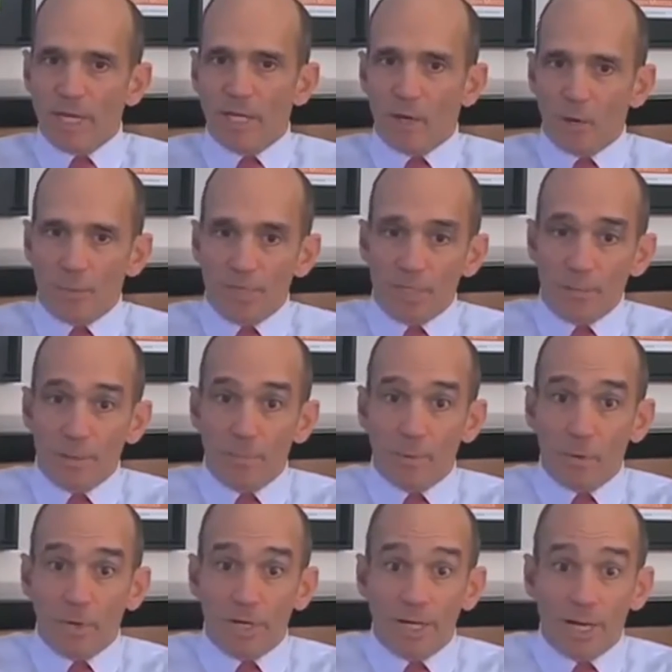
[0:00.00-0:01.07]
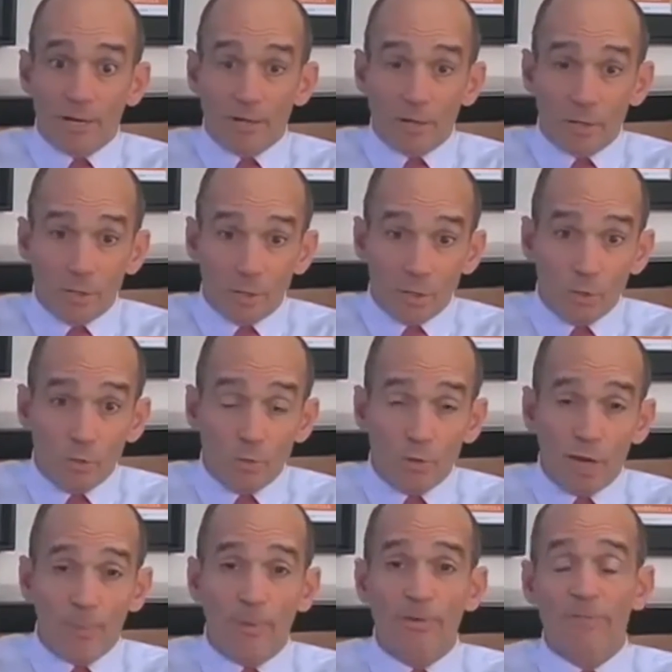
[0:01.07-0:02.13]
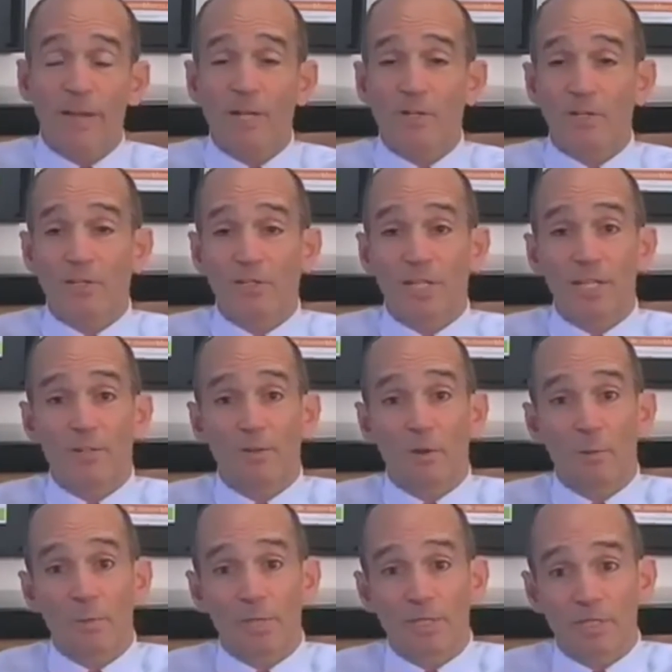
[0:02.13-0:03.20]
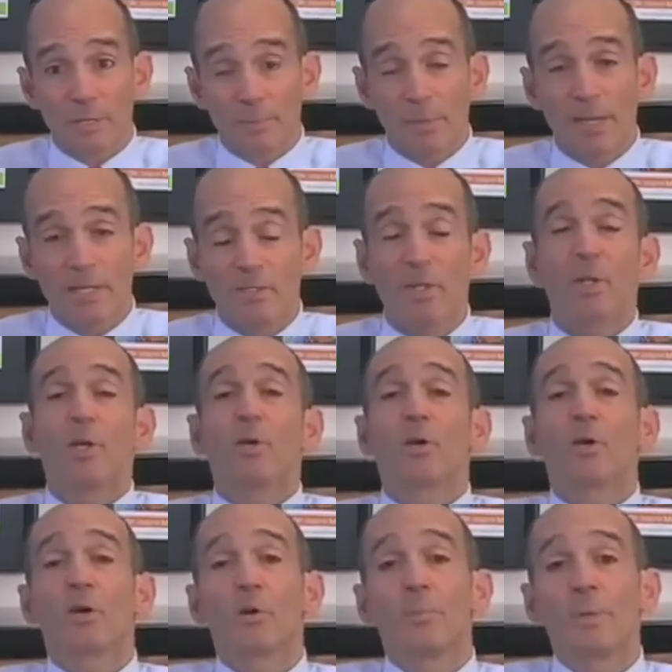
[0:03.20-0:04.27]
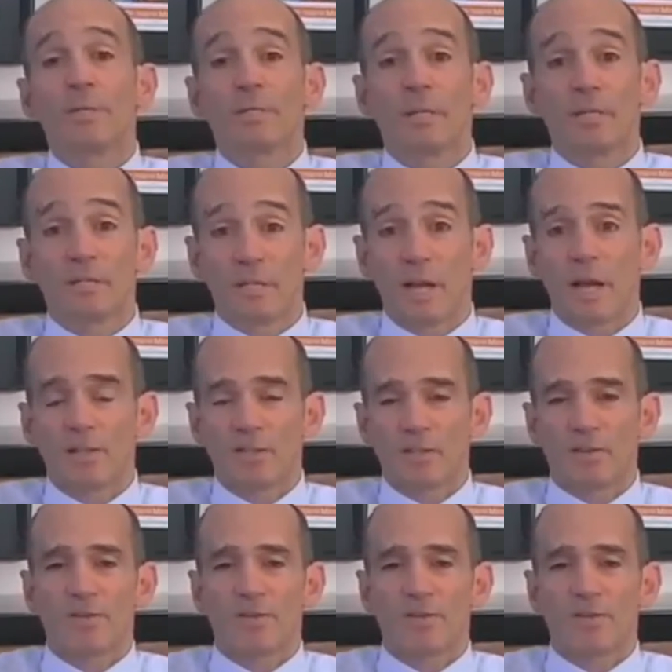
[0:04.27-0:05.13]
Now, herpes can be broken down into two primary infections, either herpes simplex or herpes zoster.